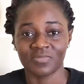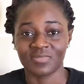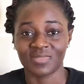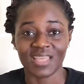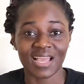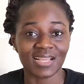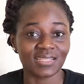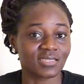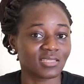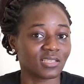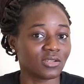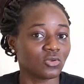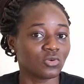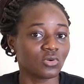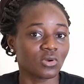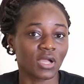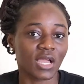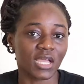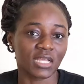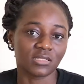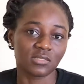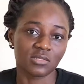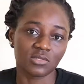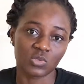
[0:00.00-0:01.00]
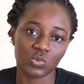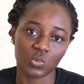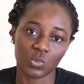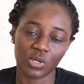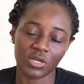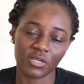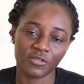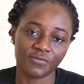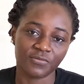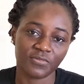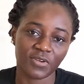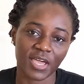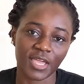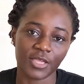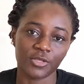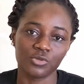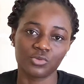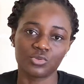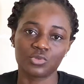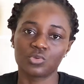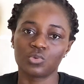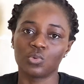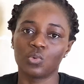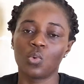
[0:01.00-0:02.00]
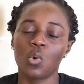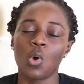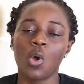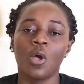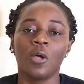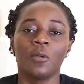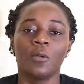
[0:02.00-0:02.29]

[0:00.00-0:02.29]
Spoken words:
That alone can disqualify you. So